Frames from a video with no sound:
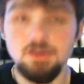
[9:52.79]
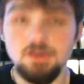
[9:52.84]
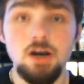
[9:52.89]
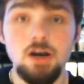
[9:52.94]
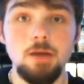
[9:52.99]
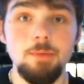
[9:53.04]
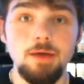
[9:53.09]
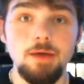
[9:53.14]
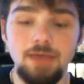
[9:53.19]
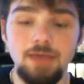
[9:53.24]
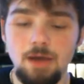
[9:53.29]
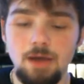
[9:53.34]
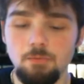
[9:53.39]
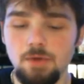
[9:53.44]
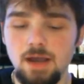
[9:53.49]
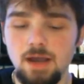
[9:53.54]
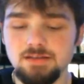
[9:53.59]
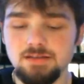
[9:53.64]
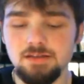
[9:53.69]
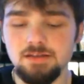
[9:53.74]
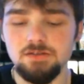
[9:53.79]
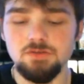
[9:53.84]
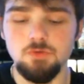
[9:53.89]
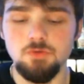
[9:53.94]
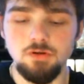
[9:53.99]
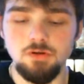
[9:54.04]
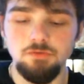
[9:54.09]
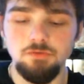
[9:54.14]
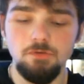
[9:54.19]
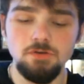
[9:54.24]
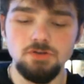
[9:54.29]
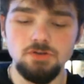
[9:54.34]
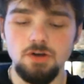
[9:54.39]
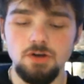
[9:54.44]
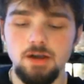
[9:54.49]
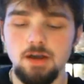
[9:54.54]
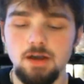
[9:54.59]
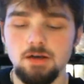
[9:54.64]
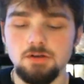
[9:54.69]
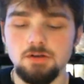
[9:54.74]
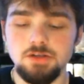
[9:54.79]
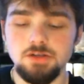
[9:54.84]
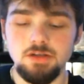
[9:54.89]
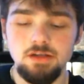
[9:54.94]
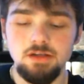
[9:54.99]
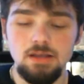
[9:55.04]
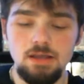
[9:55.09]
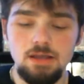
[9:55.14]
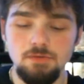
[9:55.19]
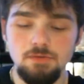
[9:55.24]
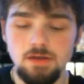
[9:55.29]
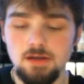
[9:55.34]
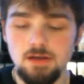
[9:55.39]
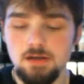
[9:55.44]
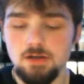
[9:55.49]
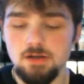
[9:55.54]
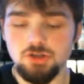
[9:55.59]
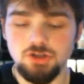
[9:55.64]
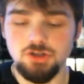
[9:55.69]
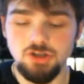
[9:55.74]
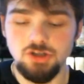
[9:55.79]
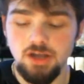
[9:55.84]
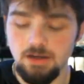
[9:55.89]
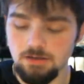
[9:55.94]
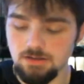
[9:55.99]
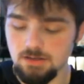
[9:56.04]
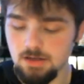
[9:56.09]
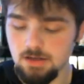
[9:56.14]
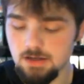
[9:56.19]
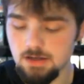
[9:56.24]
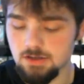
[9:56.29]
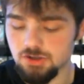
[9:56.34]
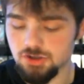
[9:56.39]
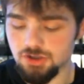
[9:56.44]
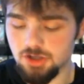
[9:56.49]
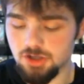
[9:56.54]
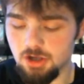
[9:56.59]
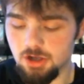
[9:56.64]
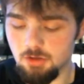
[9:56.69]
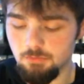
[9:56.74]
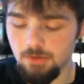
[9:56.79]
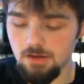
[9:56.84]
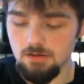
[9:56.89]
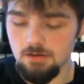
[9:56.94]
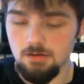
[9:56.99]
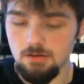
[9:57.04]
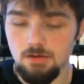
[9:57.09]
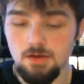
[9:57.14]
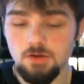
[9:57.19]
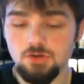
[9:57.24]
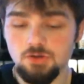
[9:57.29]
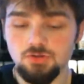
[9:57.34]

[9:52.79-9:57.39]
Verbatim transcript: Sorry about that. We got Center score. Fusion Strike Energy, Eevee, Shinx, Shelmet,